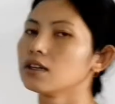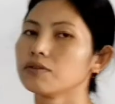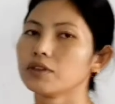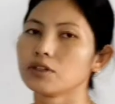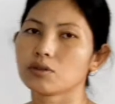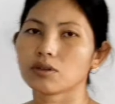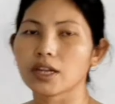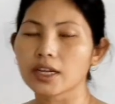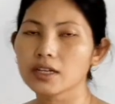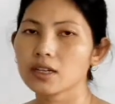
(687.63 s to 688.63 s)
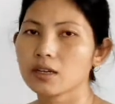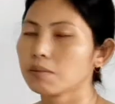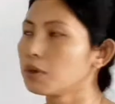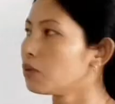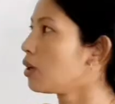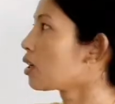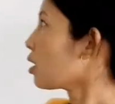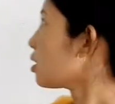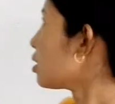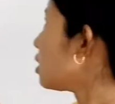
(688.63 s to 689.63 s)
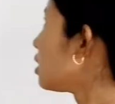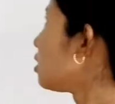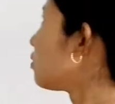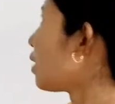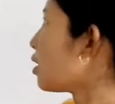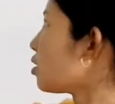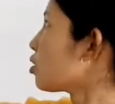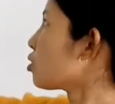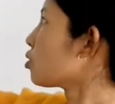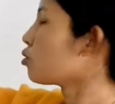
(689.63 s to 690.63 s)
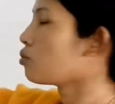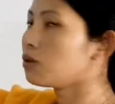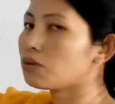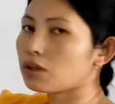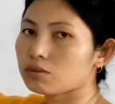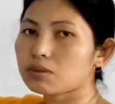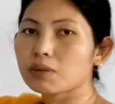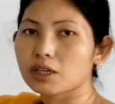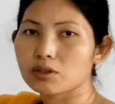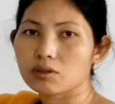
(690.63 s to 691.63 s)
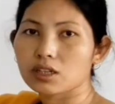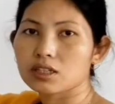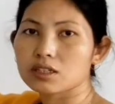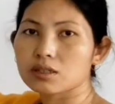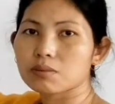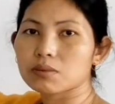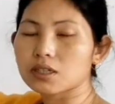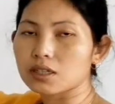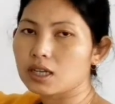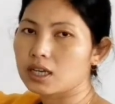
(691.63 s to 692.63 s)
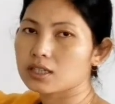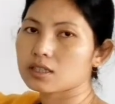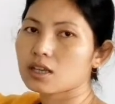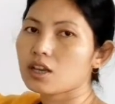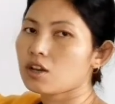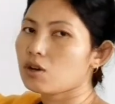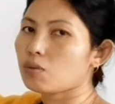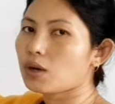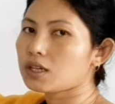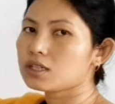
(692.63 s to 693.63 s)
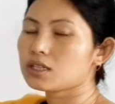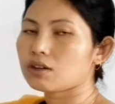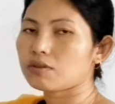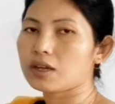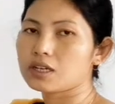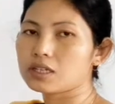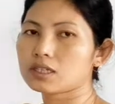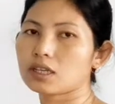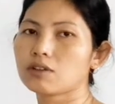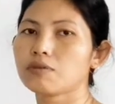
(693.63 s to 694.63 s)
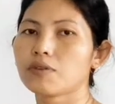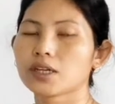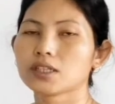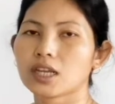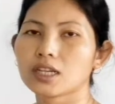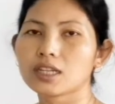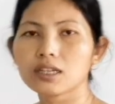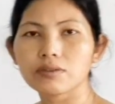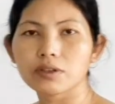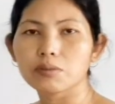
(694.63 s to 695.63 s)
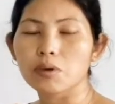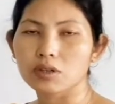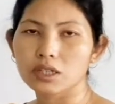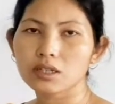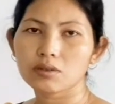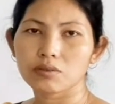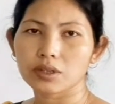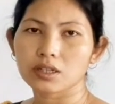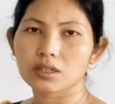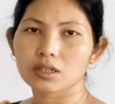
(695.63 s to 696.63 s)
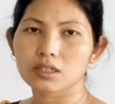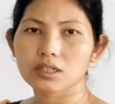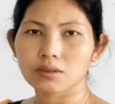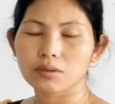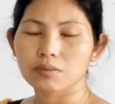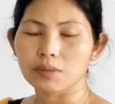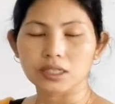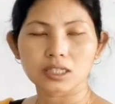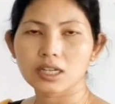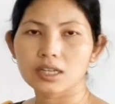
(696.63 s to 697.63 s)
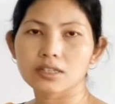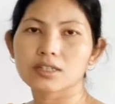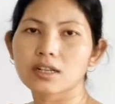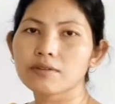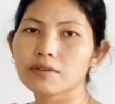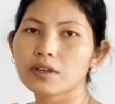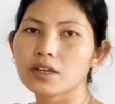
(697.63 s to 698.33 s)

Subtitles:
living nor dead, but we are considering virus to be one of the microorganisms here, as once a virus infects any living body, whether it's a bacteria itself,